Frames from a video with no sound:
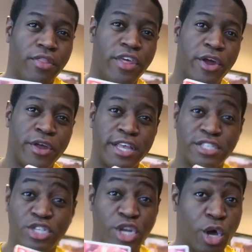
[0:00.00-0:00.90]
There
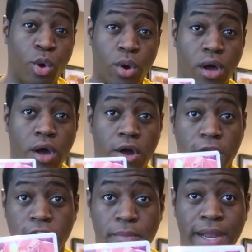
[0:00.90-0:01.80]
is no
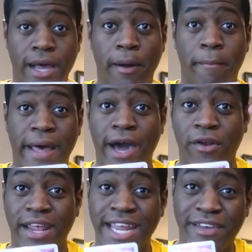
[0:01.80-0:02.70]
argument
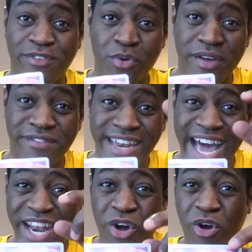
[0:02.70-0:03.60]
about it. If you have
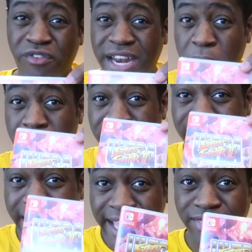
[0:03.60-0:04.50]
not already
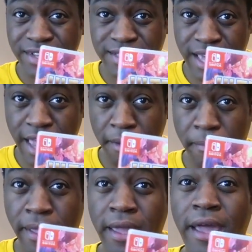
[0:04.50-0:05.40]
played this
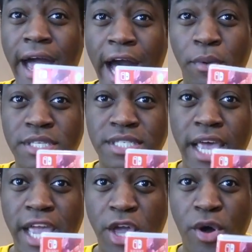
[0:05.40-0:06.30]
game, I would
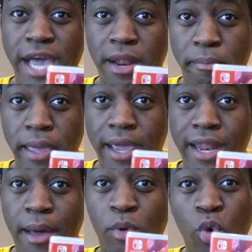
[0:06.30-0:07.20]
say go ahead and pick it up.